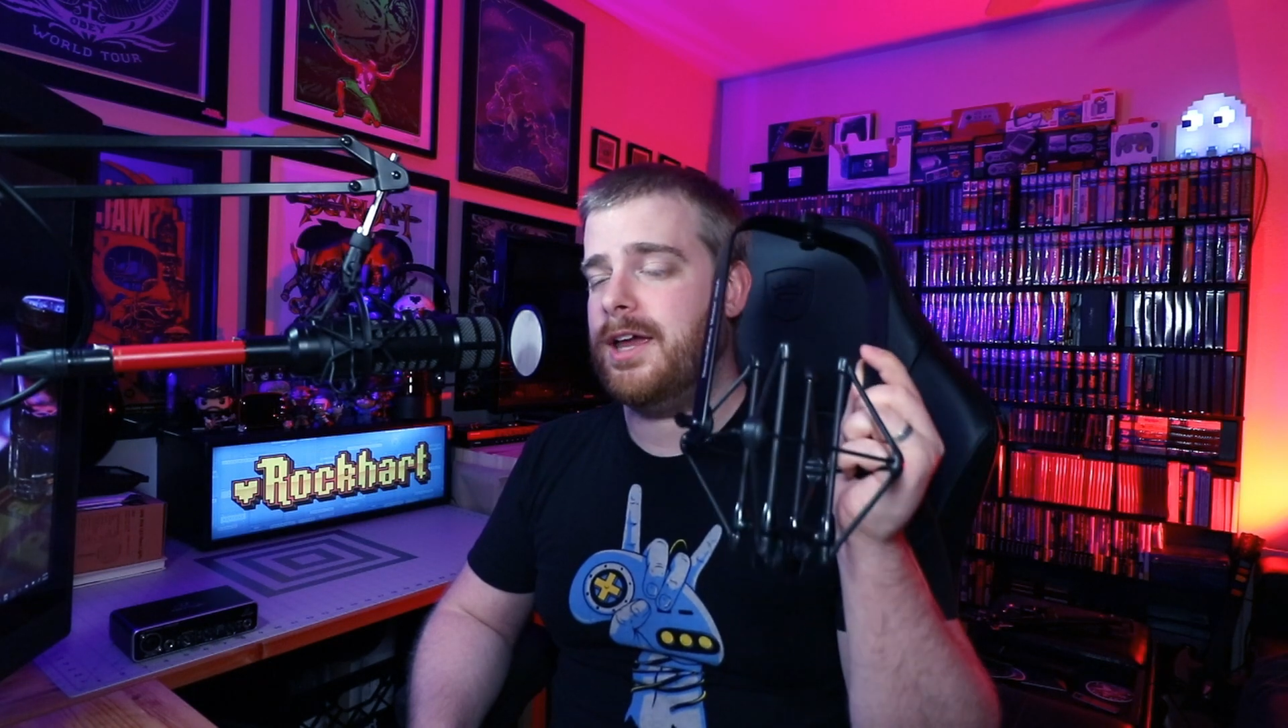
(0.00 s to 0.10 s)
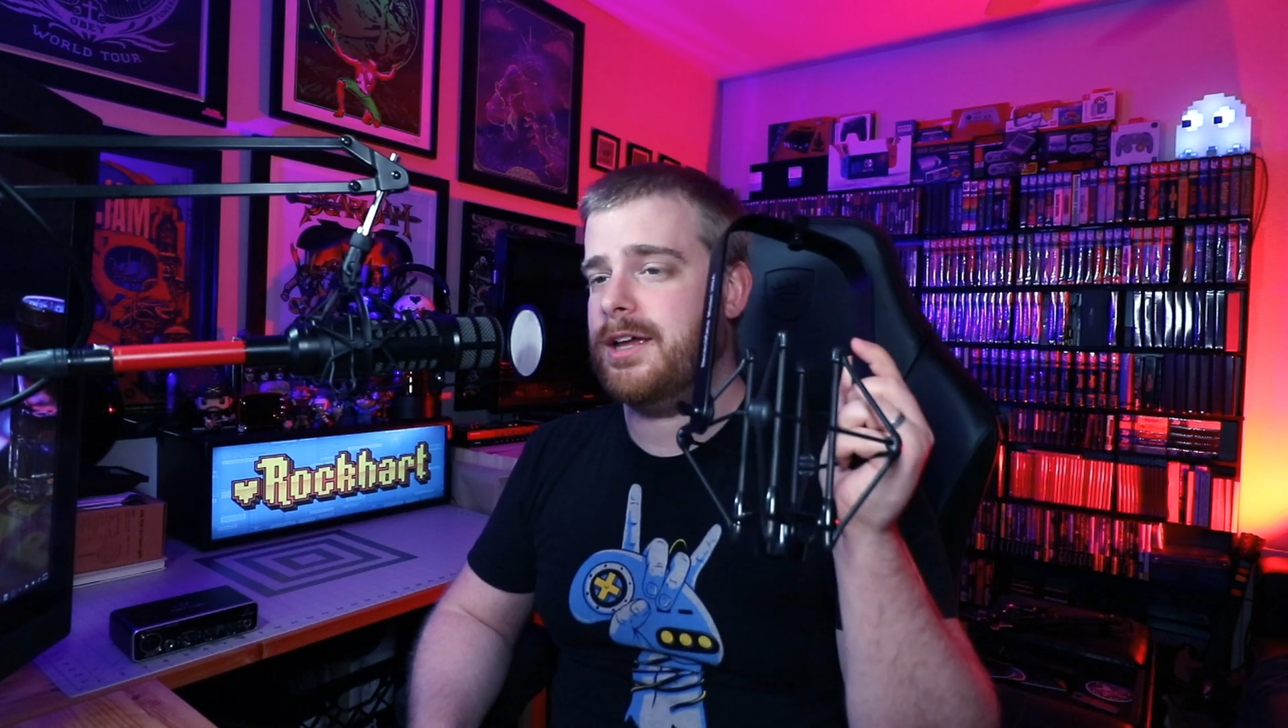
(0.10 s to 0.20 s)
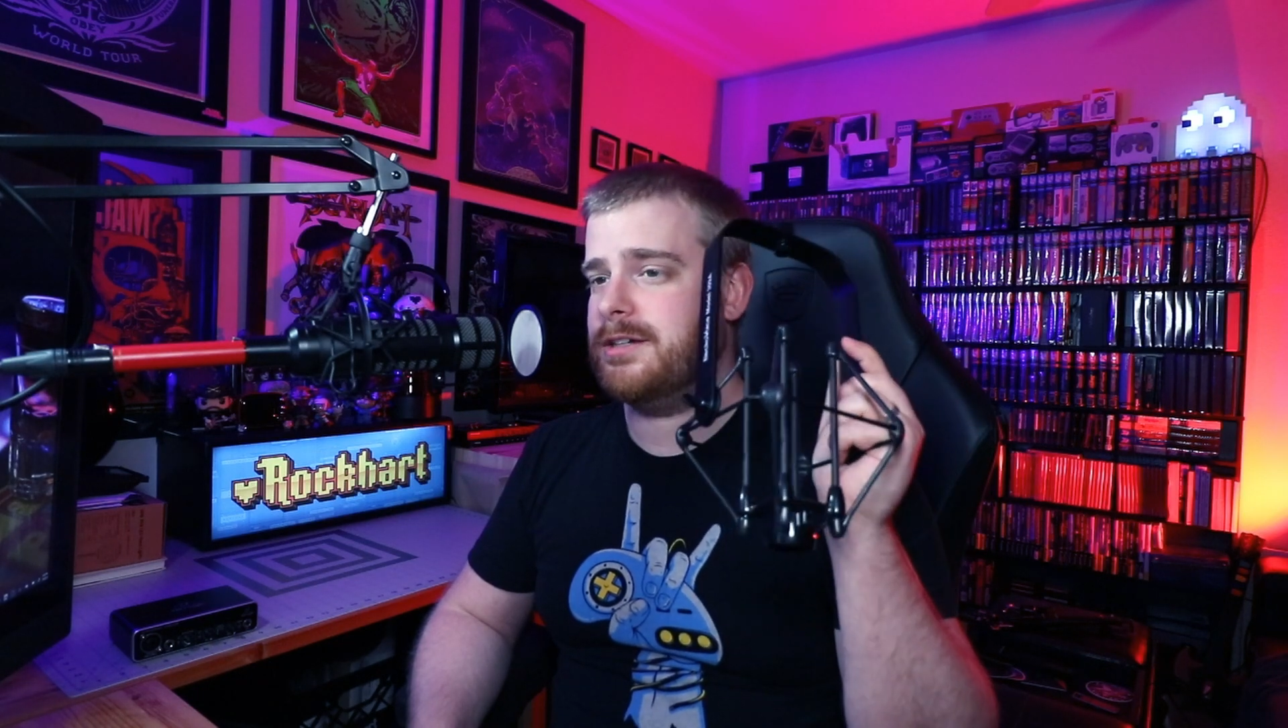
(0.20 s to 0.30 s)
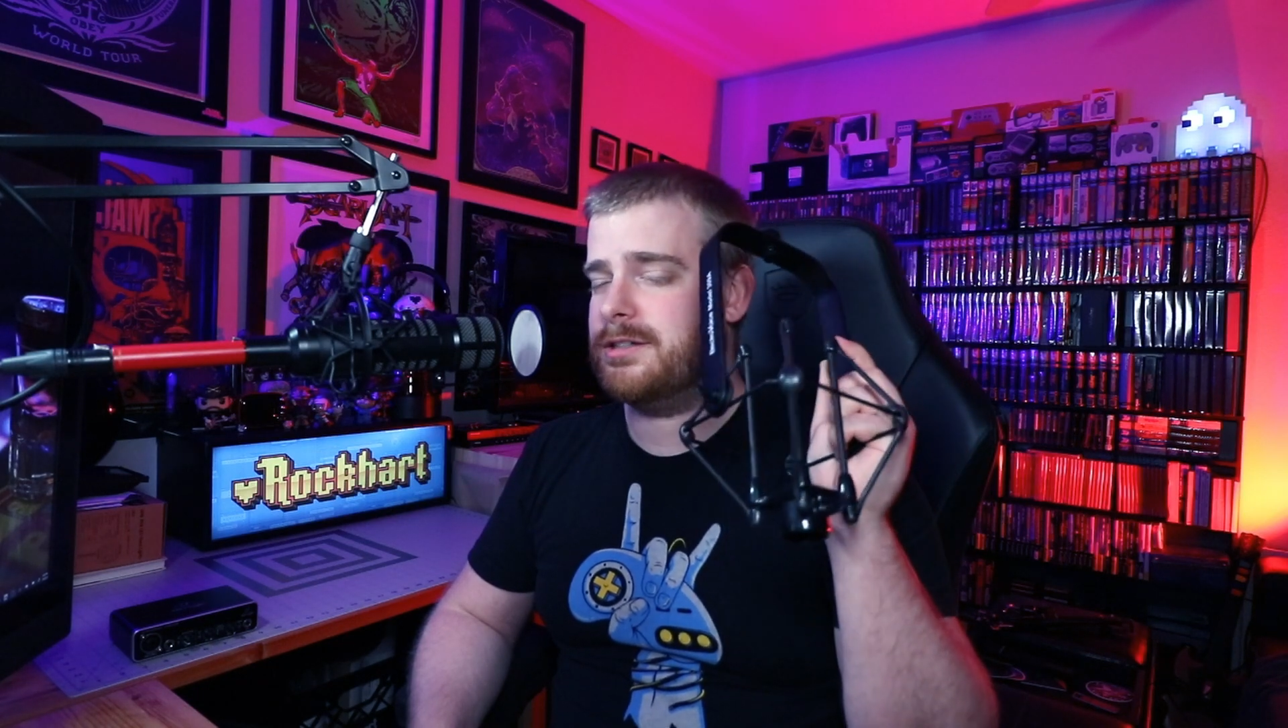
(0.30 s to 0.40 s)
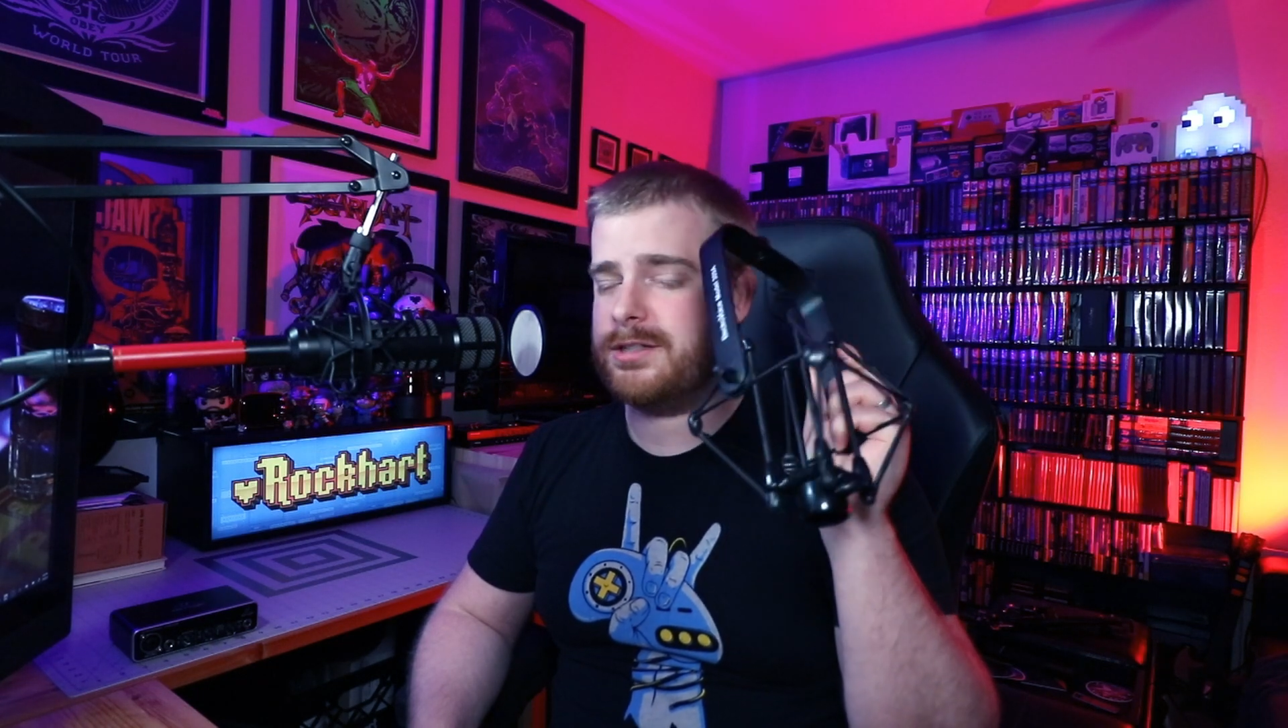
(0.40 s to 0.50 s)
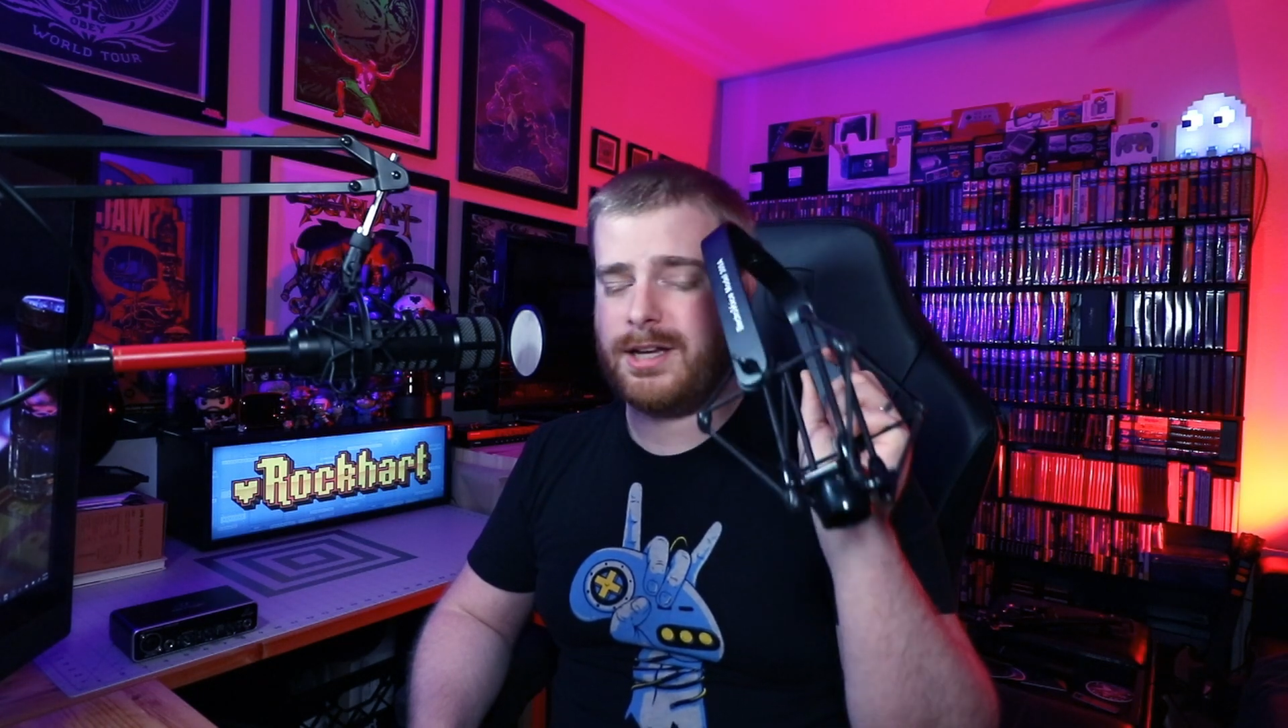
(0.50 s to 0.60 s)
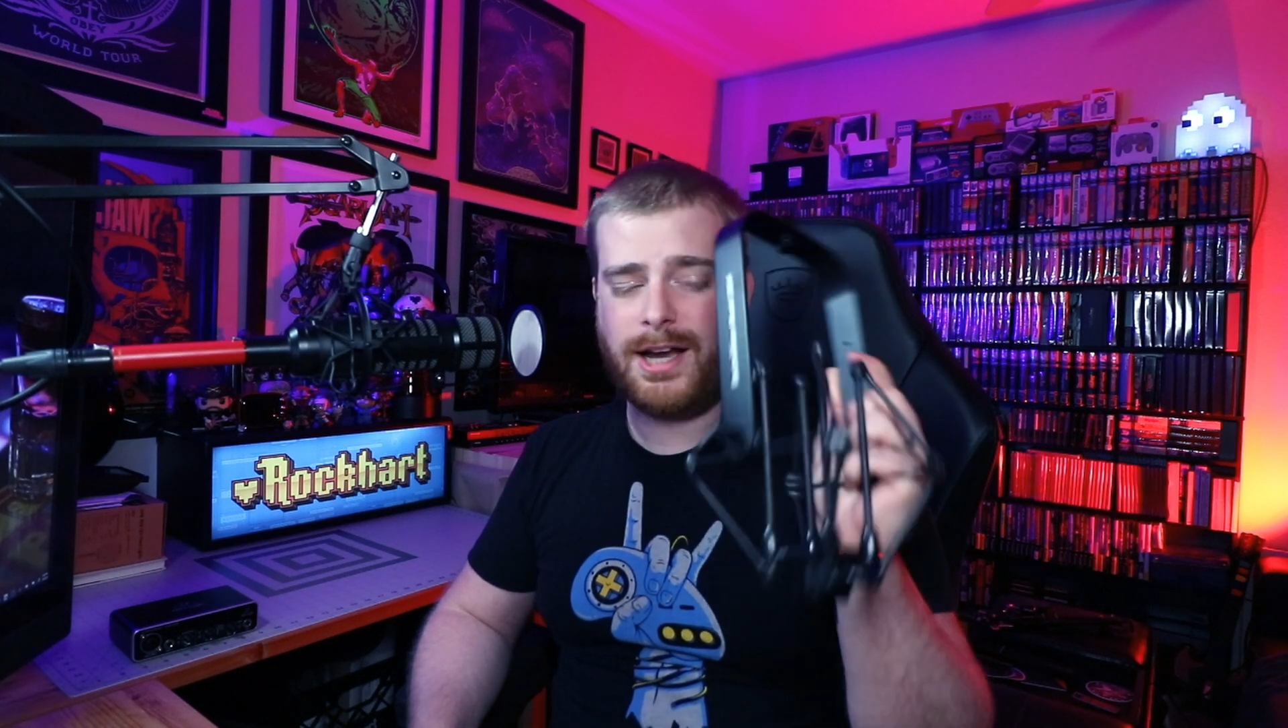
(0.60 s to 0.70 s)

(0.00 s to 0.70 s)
and just